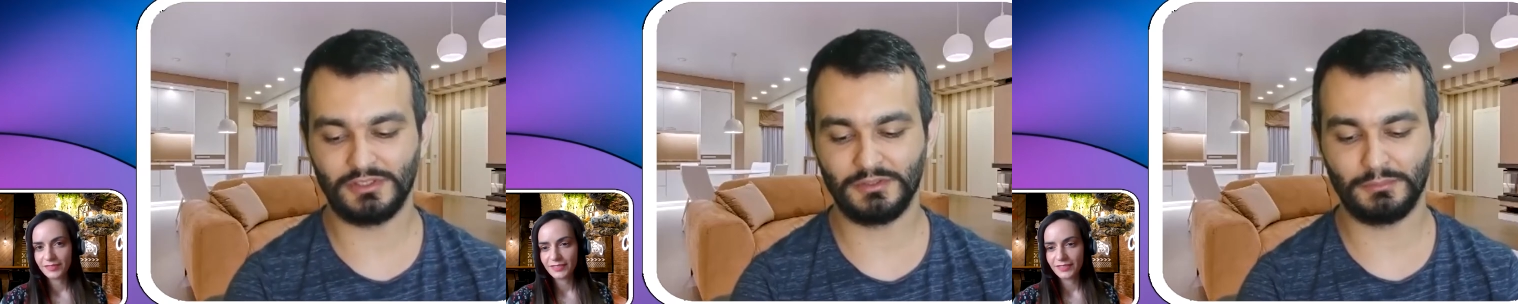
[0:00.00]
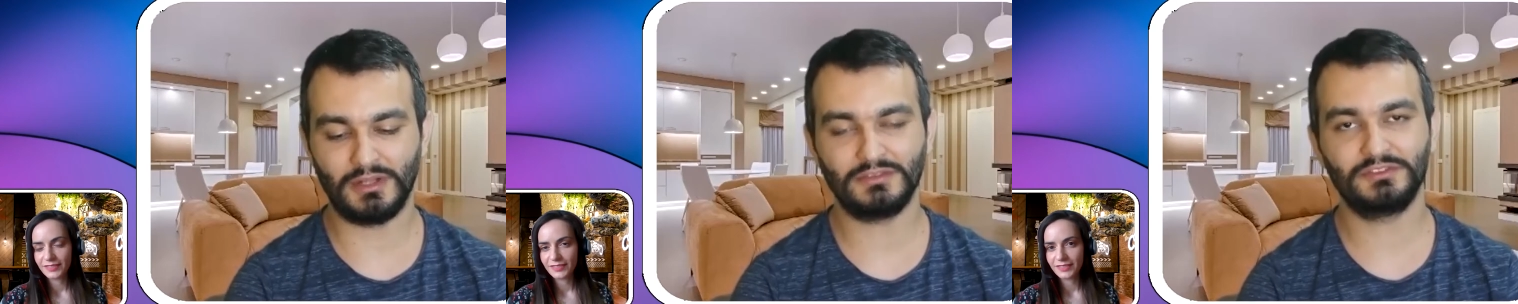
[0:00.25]
Speaker 1: to
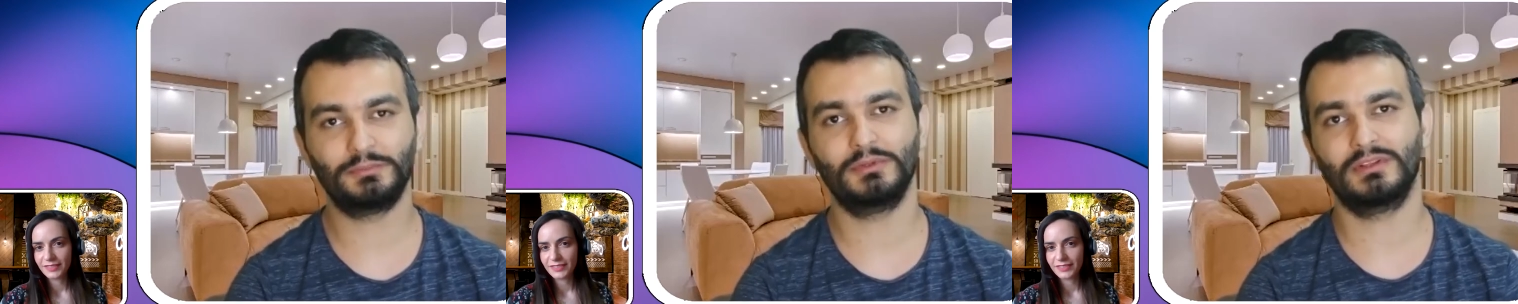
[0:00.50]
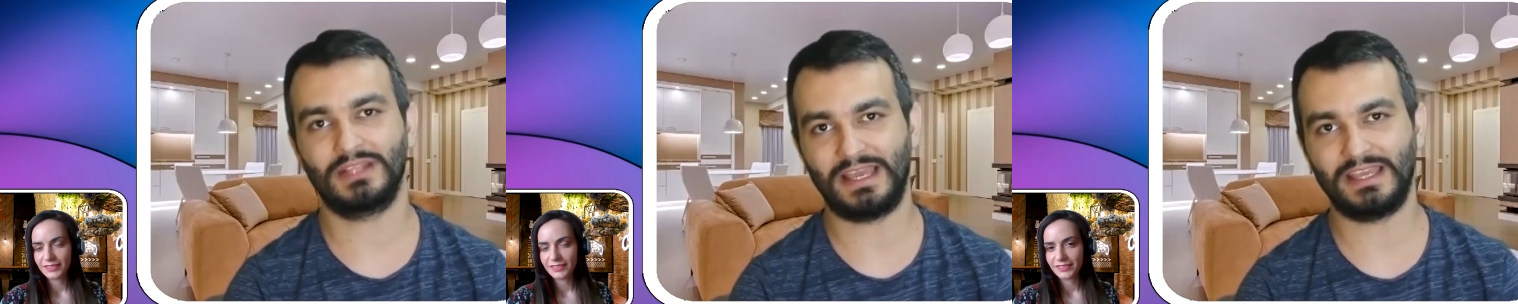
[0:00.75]
learn
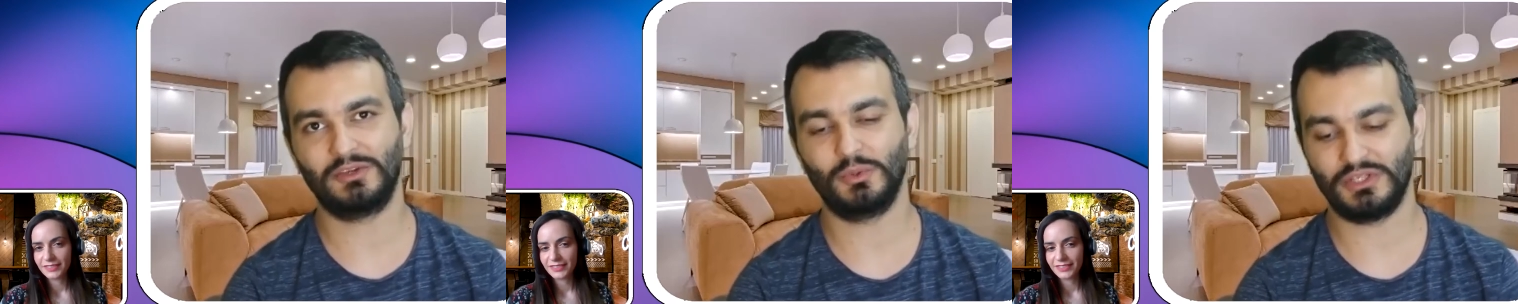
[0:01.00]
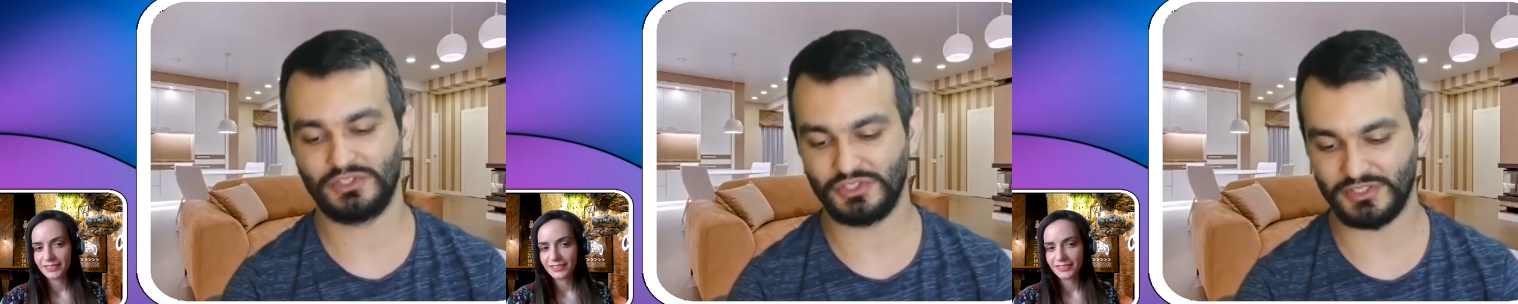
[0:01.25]

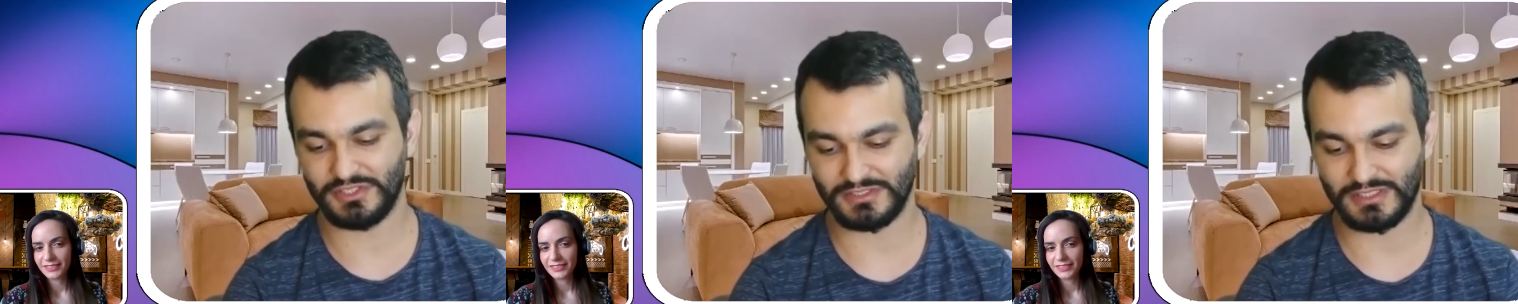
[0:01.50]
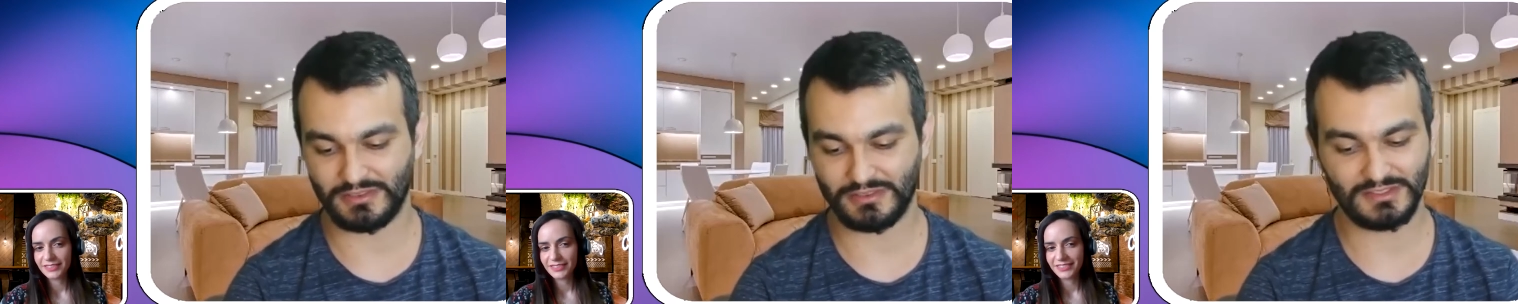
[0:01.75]
multiple
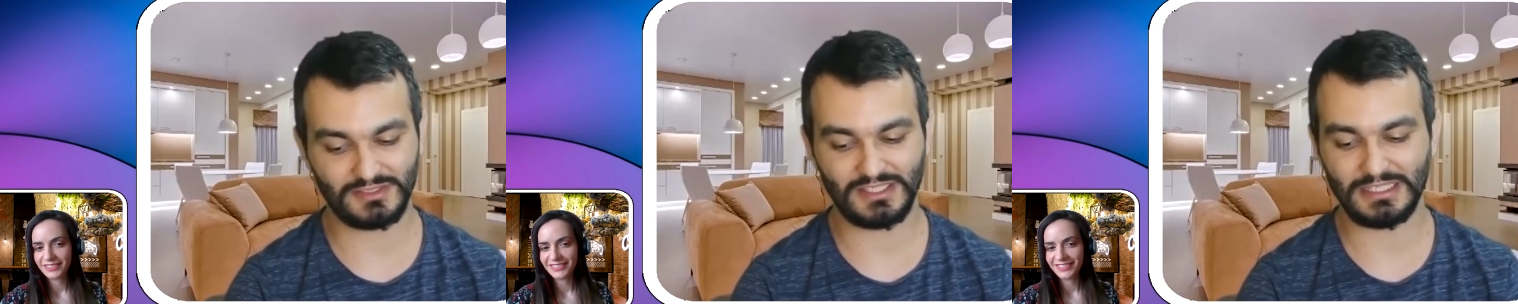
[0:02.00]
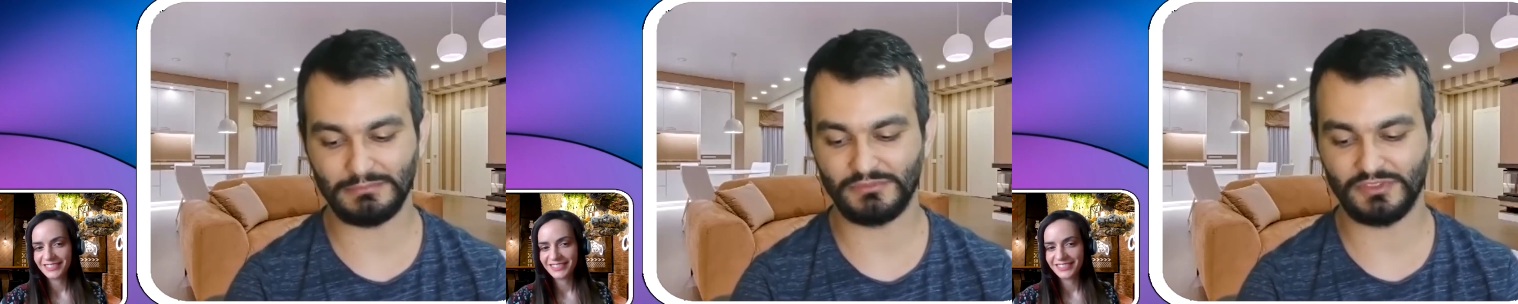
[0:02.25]
languages
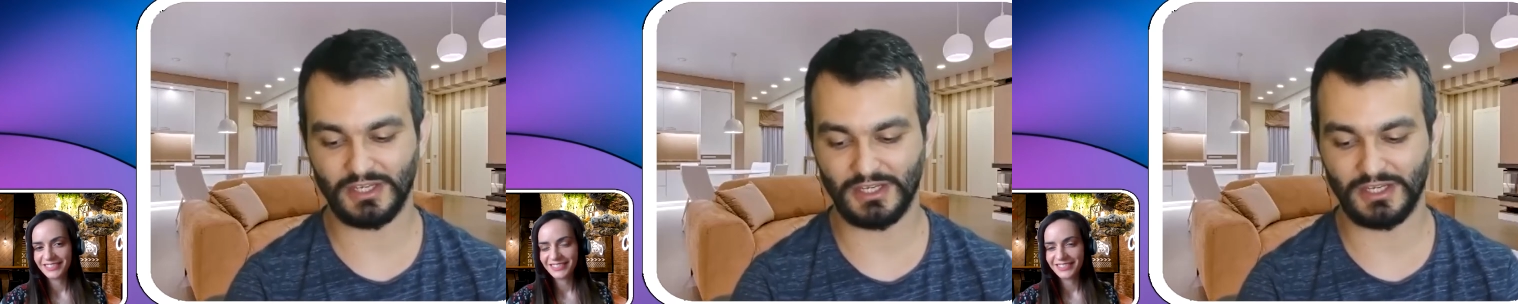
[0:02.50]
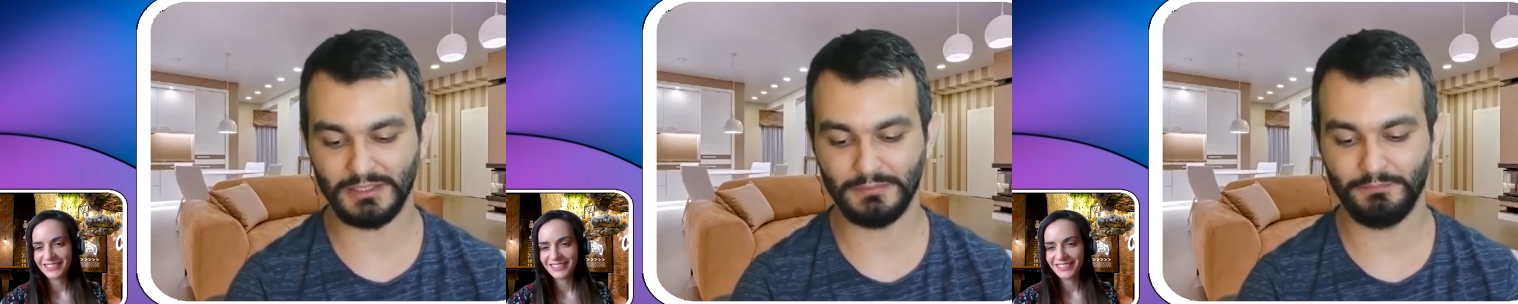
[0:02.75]
at the
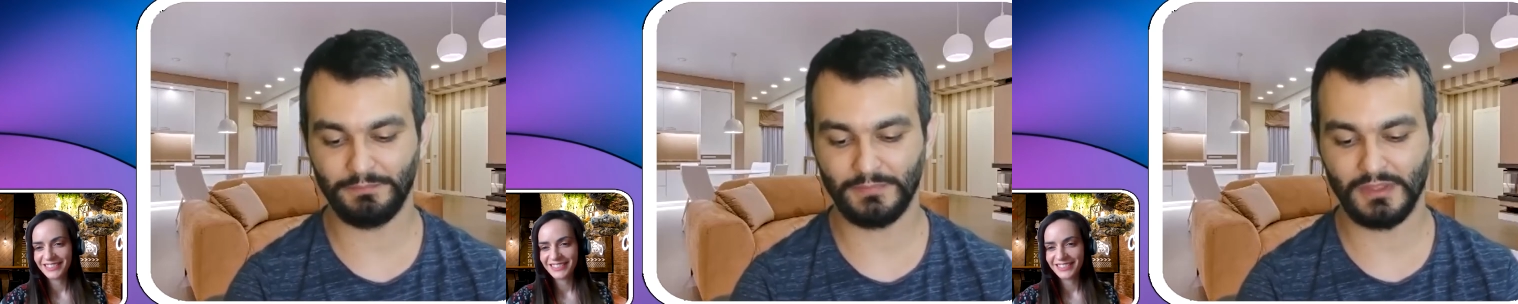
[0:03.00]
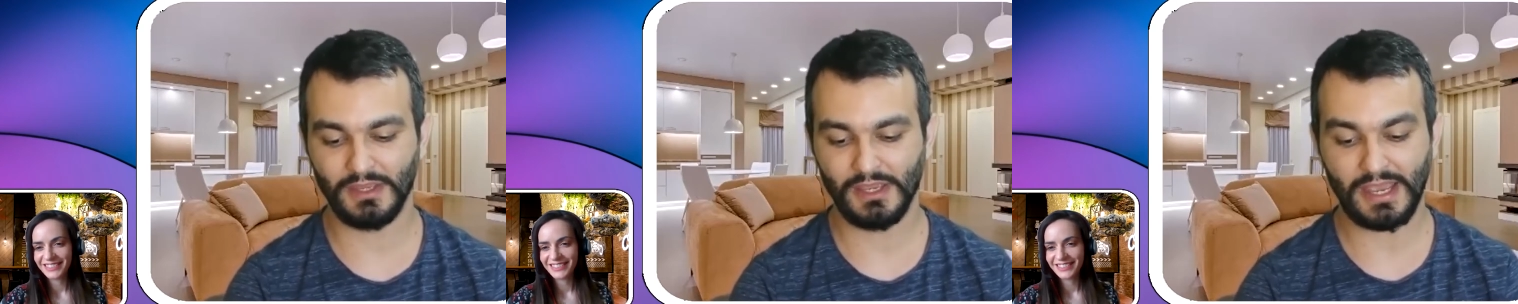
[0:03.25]
same
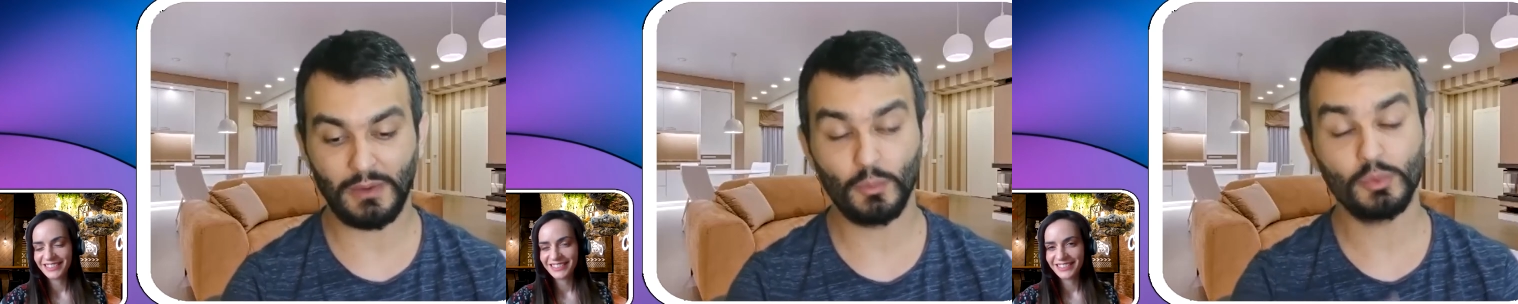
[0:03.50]
time?